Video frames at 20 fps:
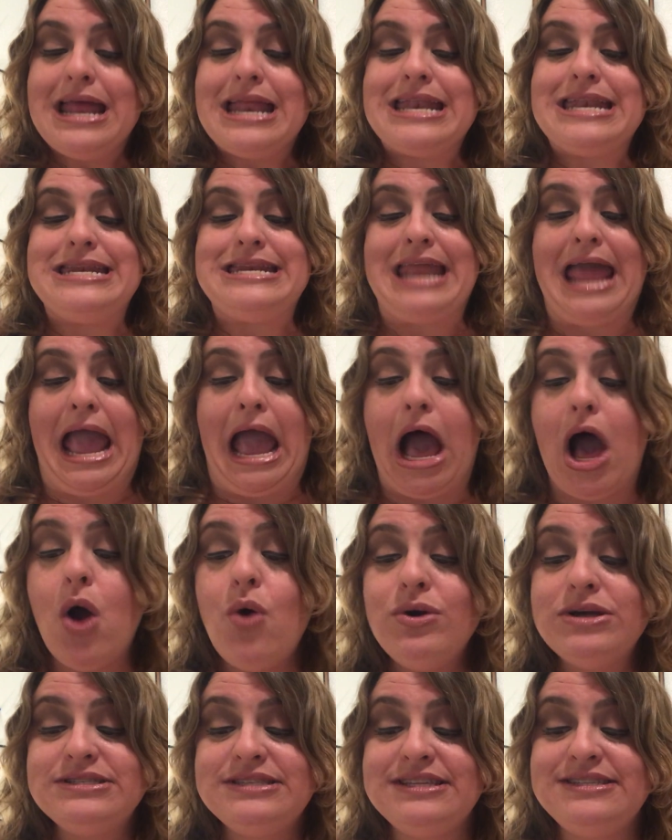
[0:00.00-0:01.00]
Now
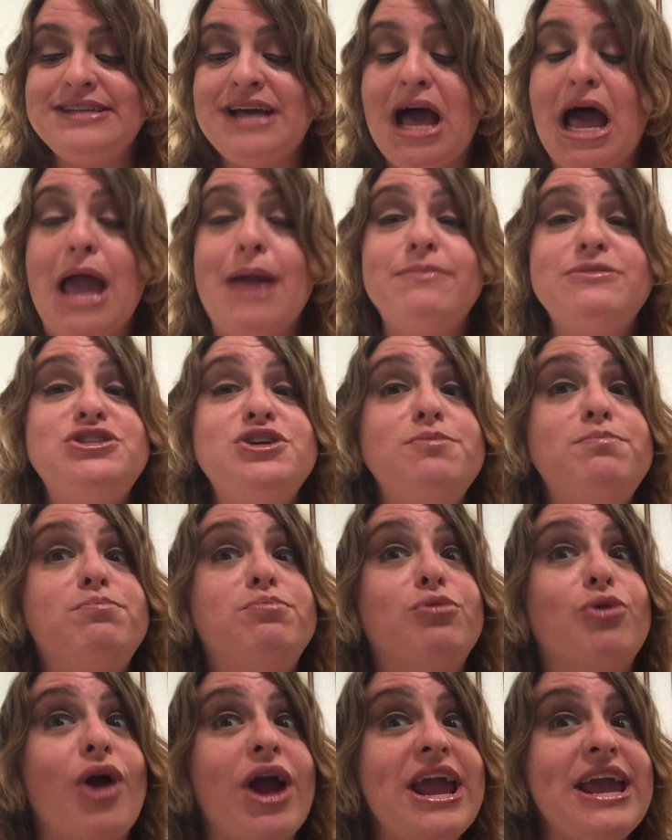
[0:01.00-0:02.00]
is the time to
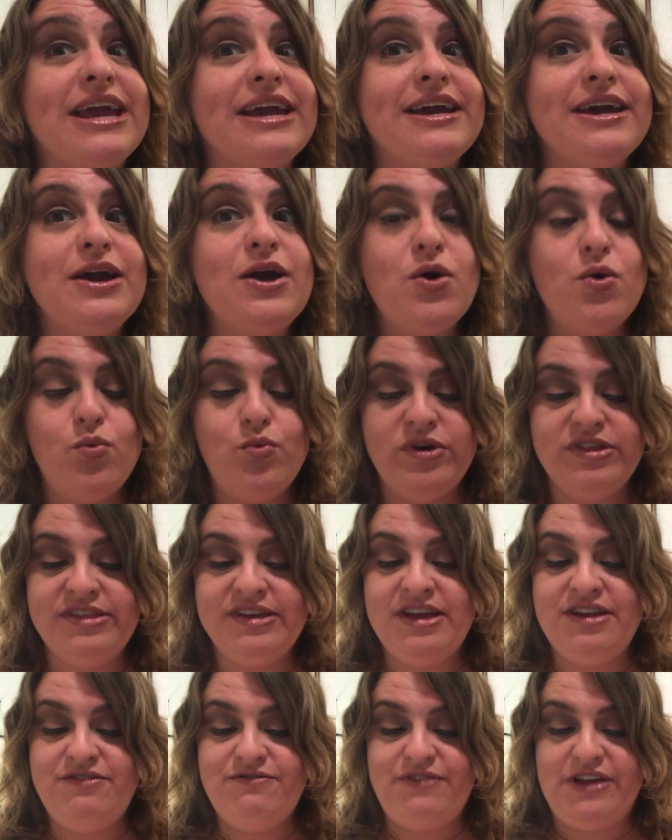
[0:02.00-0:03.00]
break with
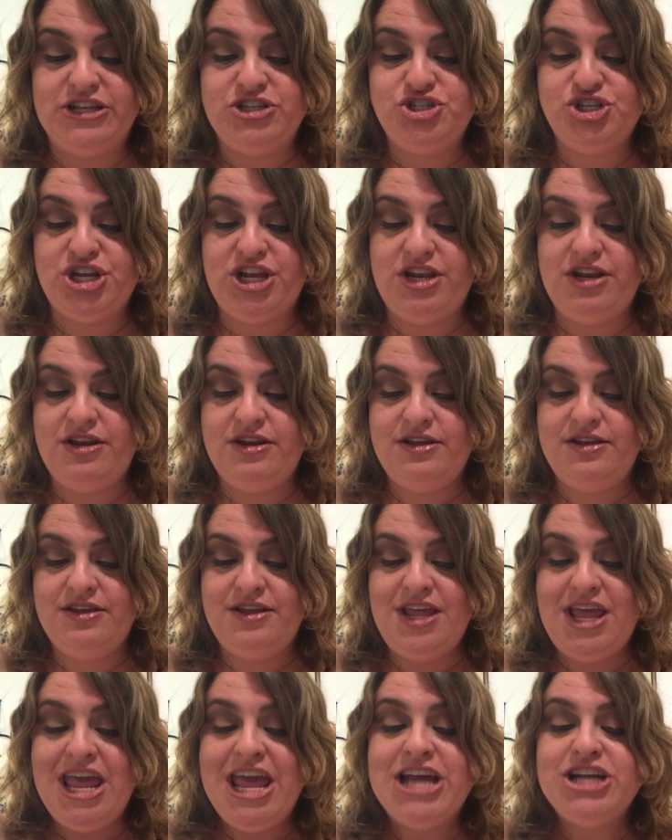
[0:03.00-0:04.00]
convention,
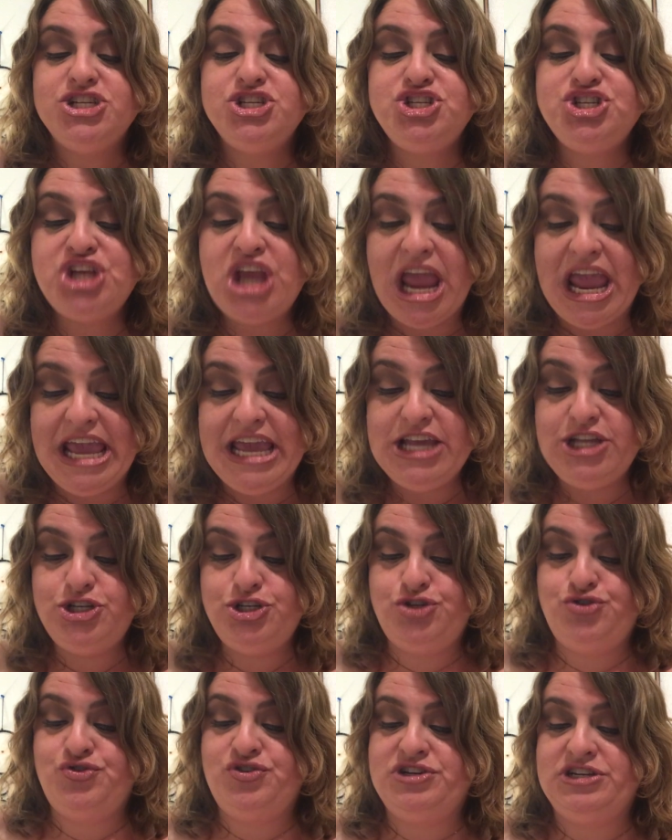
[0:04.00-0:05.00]

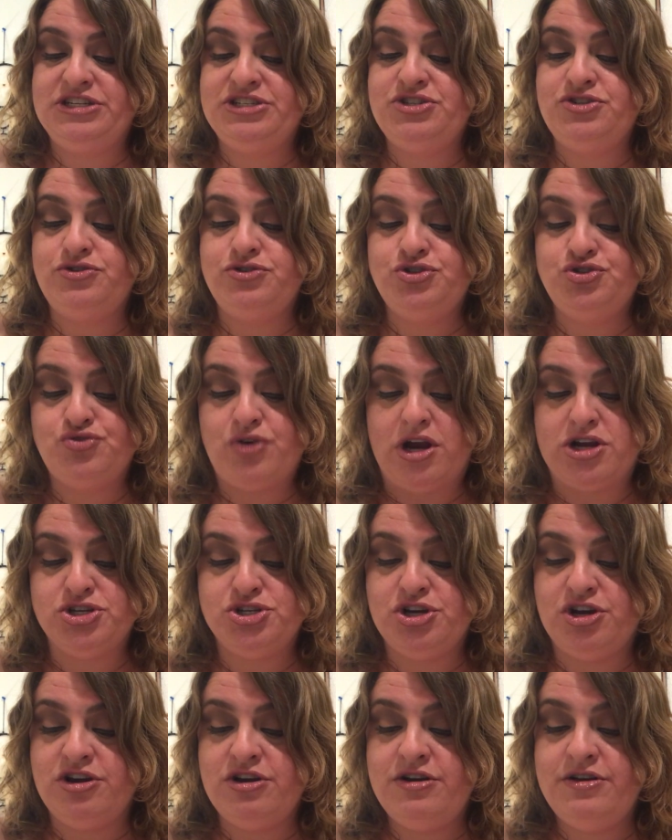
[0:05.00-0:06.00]
change traditional
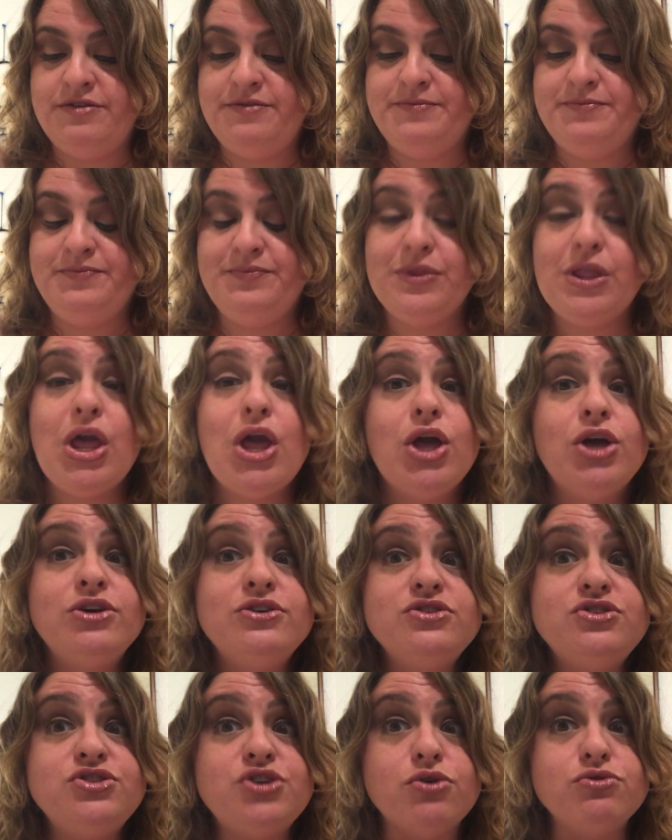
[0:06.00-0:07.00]
structure,
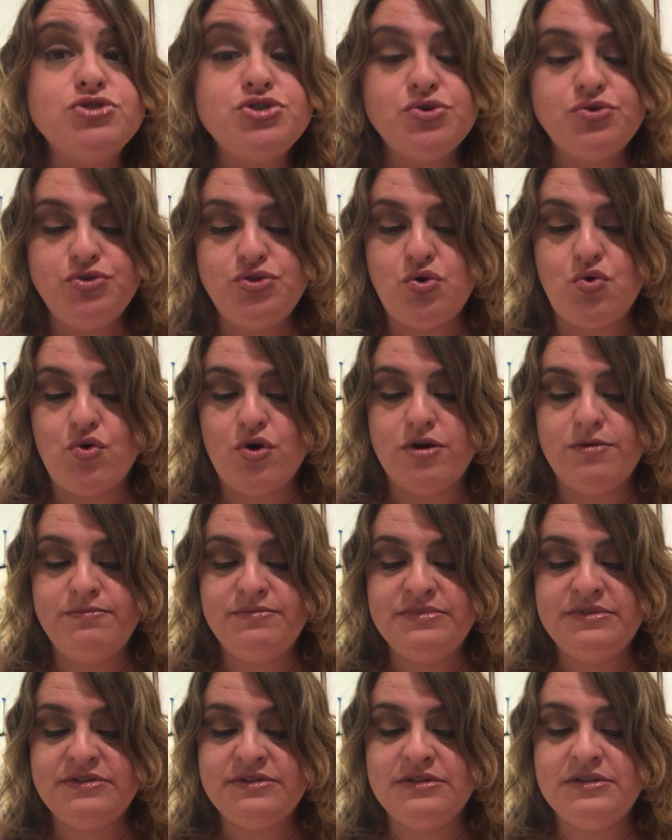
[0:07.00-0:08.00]
social
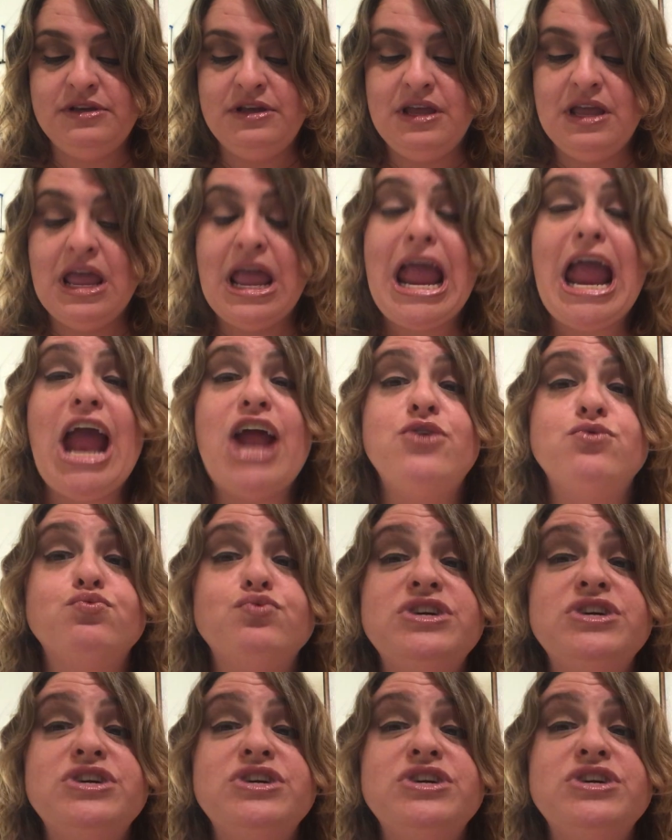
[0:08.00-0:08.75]
norms, and